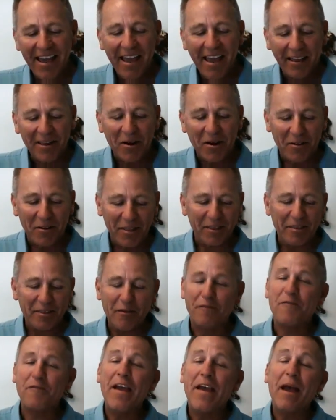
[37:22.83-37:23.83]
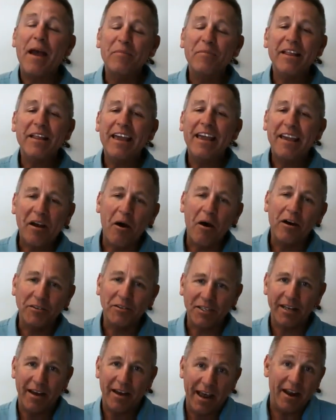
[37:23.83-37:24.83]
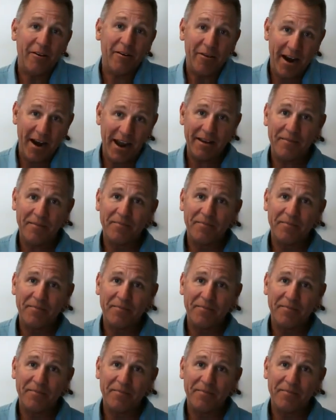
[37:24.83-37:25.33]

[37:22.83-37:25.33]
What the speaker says: the family calls it Ettore.